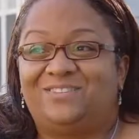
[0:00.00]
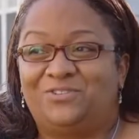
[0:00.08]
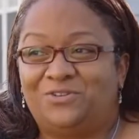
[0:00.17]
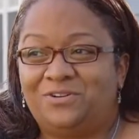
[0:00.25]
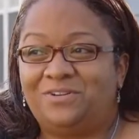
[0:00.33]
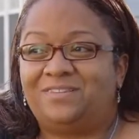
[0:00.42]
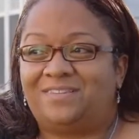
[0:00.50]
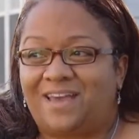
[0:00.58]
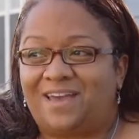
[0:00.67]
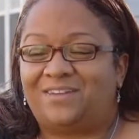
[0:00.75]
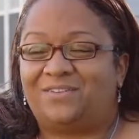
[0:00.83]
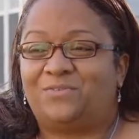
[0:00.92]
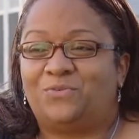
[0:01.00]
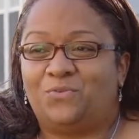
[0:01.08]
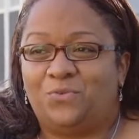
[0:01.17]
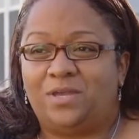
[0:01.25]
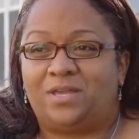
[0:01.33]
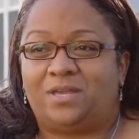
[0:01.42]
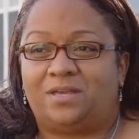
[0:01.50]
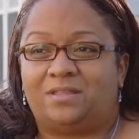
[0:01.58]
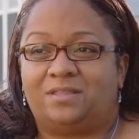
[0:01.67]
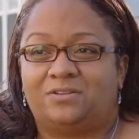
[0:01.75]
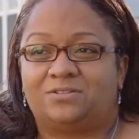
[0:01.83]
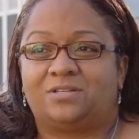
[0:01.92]
During that
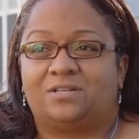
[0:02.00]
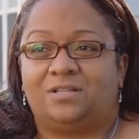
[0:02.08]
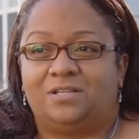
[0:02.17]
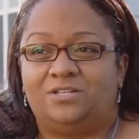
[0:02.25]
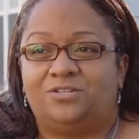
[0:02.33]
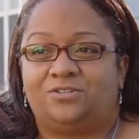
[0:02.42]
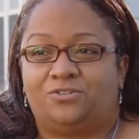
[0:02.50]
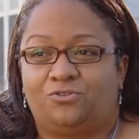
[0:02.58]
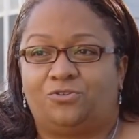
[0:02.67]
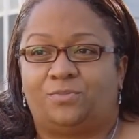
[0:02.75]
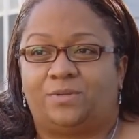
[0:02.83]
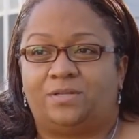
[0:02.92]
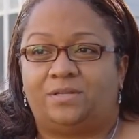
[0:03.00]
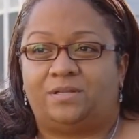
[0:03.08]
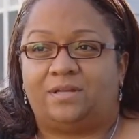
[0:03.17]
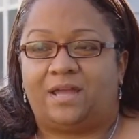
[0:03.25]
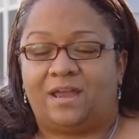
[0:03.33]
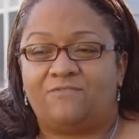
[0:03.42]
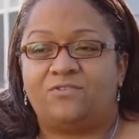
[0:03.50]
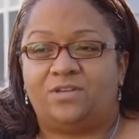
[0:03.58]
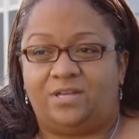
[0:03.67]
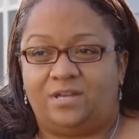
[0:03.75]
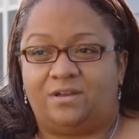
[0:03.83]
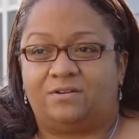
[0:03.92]
weekend, there's a collegiate tournament every
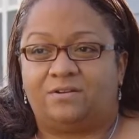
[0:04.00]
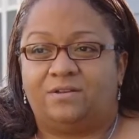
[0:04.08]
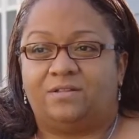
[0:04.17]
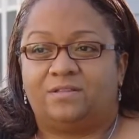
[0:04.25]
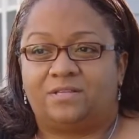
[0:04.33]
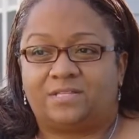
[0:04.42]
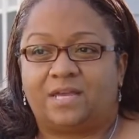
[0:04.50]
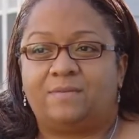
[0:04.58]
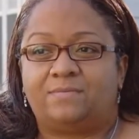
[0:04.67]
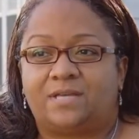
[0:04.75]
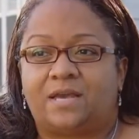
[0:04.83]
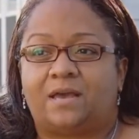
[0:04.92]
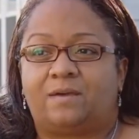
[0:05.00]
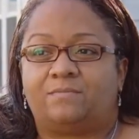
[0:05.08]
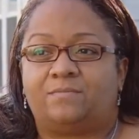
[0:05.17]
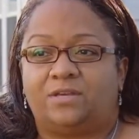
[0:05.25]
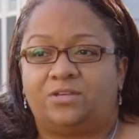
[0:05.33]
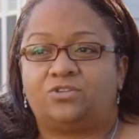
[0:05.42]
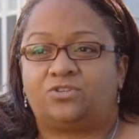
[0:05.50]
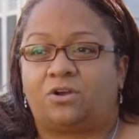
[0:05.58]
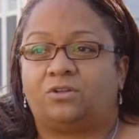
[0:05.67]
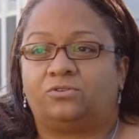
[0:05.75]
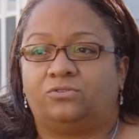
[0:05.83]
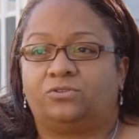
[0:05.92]
year, the same time in
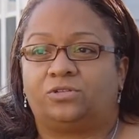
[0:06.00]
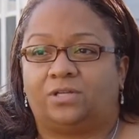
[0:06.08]
Charlotte, North